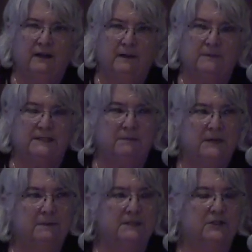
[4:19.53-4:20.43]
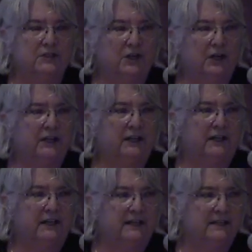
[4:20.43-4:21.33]
Sometimes they're
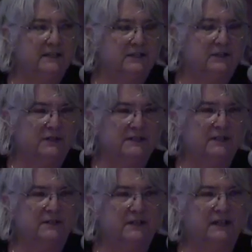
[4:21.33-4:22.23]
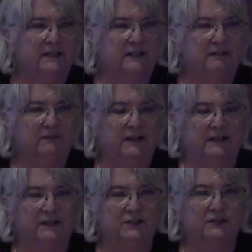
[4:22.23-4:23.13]
targeted at industries that are taking
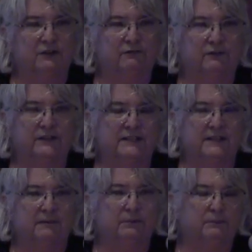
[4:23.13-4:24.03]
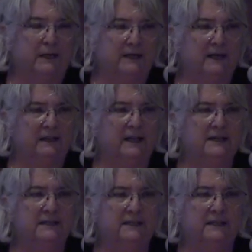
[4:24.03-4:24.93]
advantage. So for example, payday
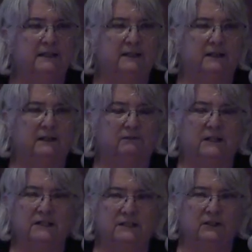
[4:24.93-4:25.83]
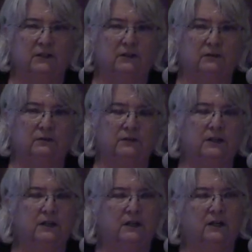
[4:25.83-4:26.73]
lending, rent-to-own,
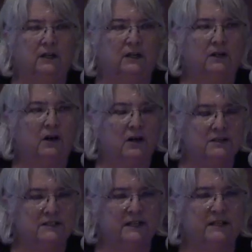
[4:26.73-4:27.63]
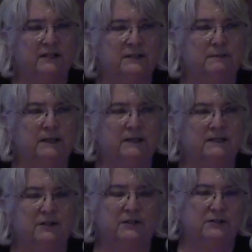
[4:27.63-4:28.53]
car sales,
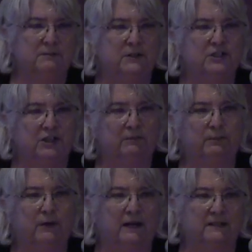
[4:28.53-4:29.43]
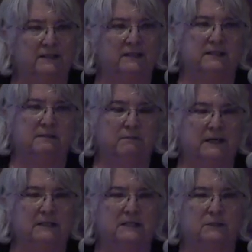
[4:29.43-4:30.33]
because there used to be sharp practices in
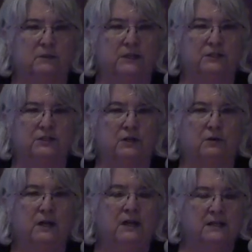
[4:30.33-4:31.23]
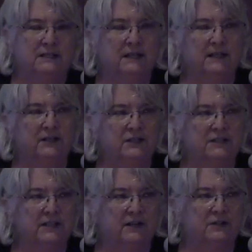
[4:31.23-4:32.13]
bait and switch. So state
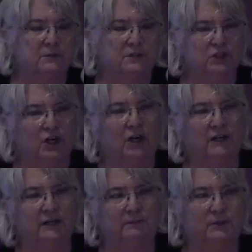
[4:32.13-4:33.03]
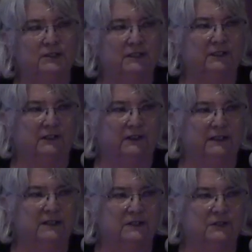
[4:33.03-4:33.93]
legislators will target a particular
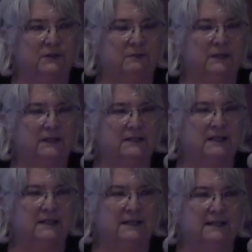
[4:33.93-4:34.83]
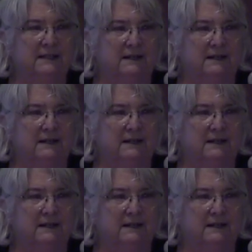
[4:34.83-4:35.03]
industry because they need